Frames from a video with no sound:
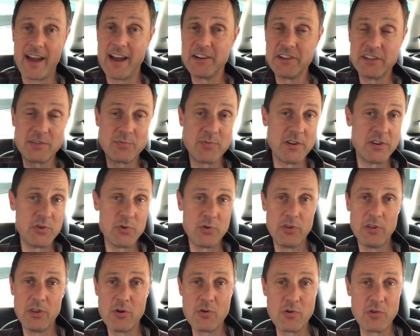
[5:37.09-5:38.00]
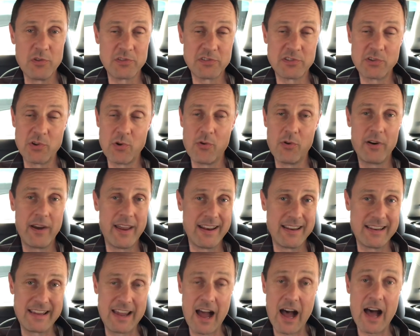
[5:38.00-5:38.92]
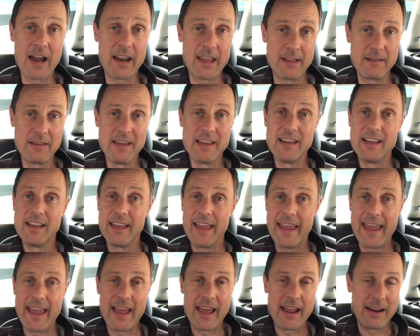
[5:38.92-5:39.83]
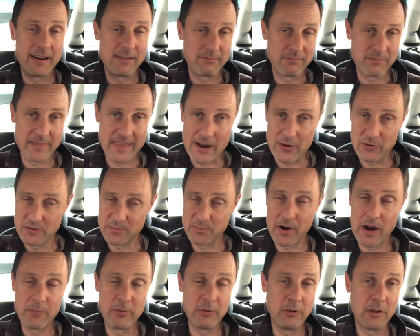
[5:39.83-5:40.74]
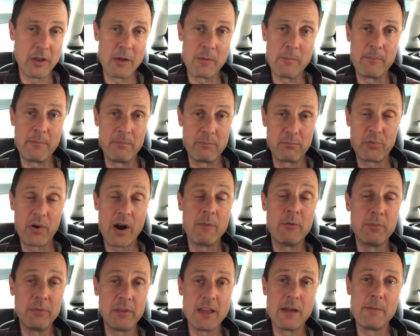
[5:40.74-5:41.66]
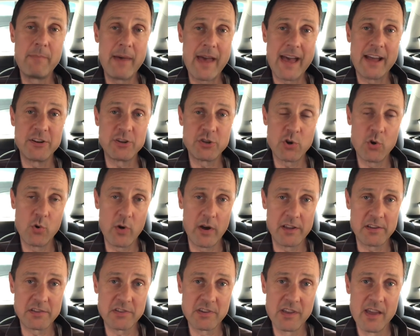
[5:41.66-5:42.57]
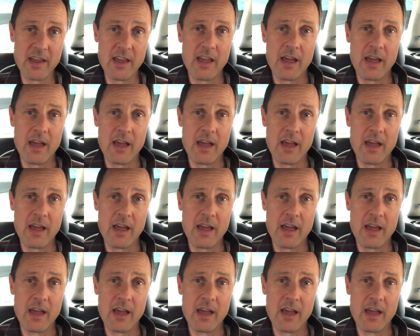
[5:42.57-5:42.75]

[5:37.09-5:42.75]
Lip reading: I just went to a local store and got it, and that was probably a bad choice.